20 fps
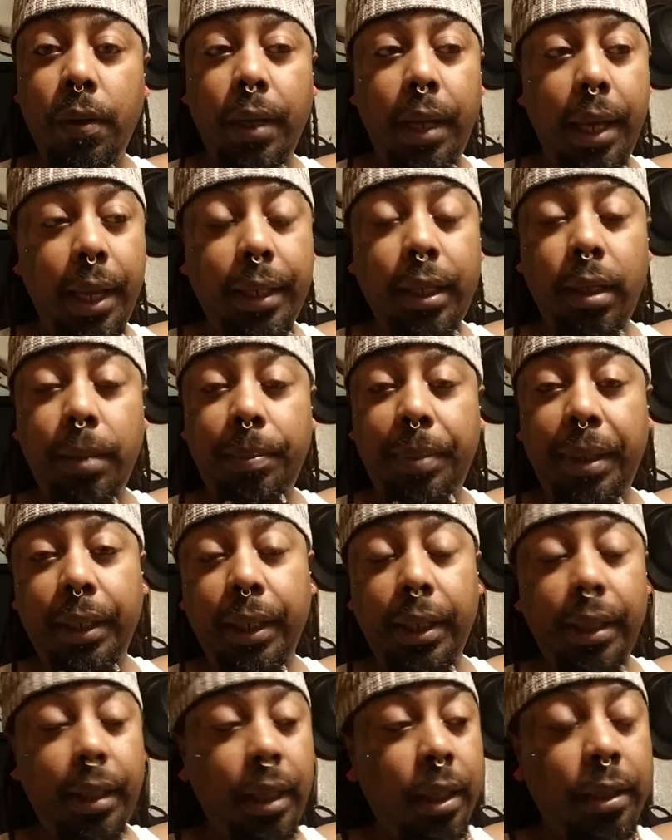it could have
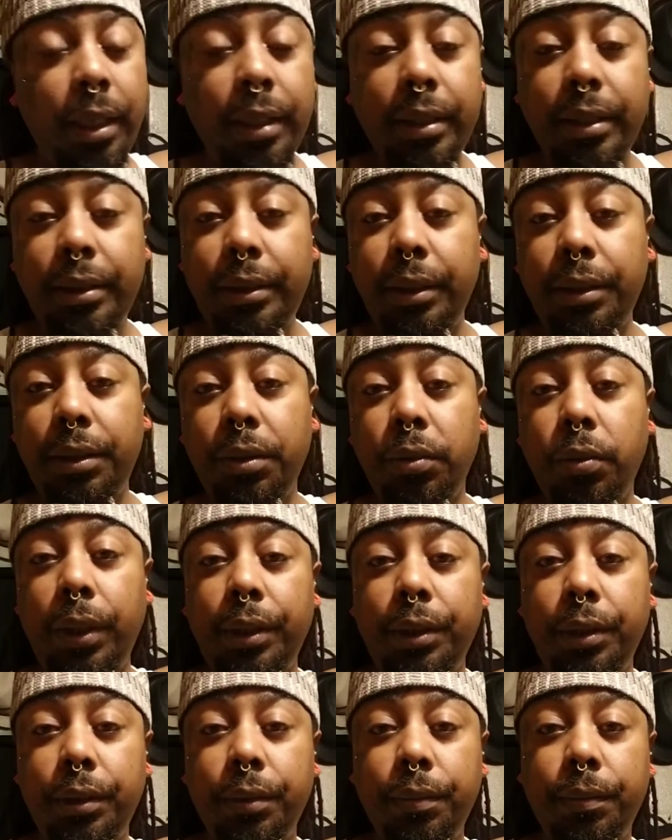been another
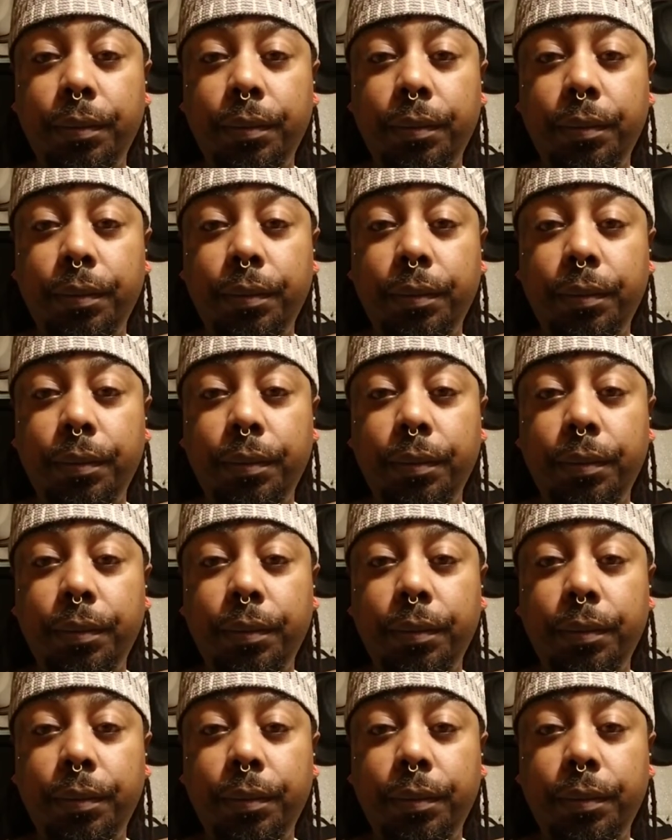situation.